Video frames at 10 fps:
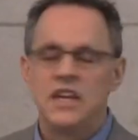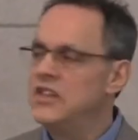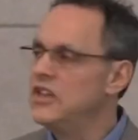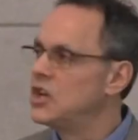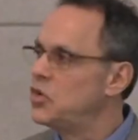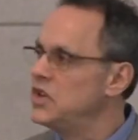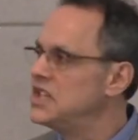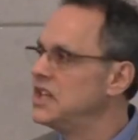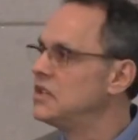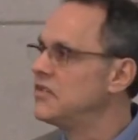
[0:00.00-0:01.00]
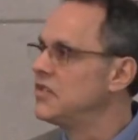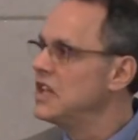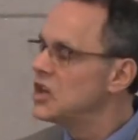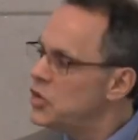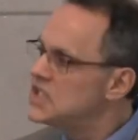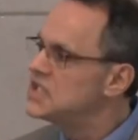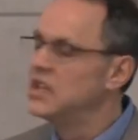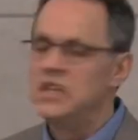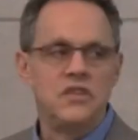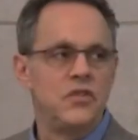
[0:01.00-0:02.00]
in the
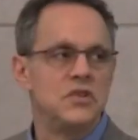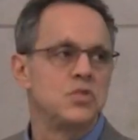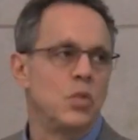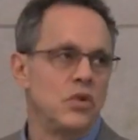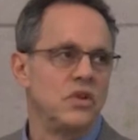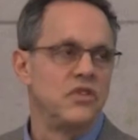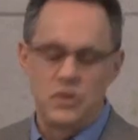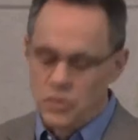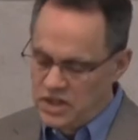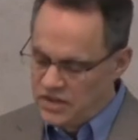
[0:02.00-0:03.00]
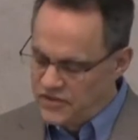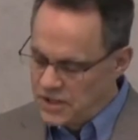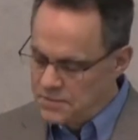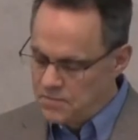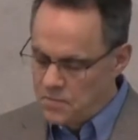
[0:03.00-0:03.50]
increasingly diverse world that we live in,